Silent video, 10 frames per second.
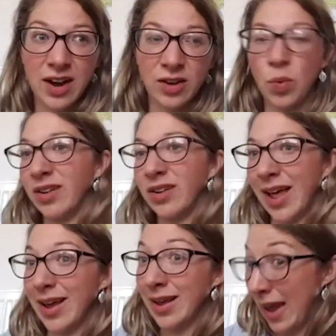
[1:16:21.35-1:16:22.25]
as well as
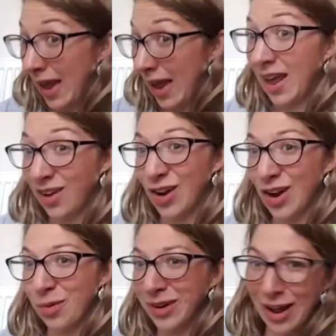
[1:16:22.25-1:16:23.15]
like gear,
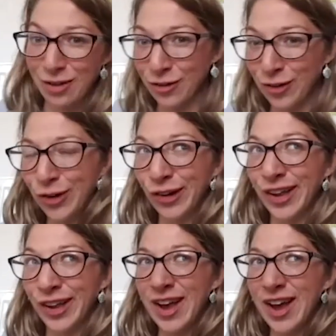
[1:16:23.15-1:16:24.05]
and like the
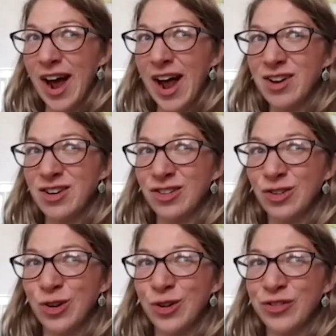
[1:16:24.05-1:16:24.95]
fall, and to
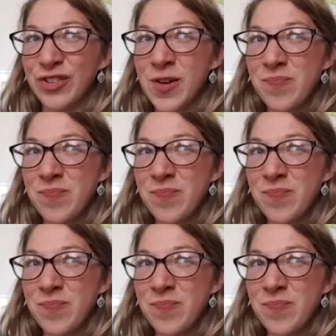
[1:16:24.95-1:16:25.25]
sort of,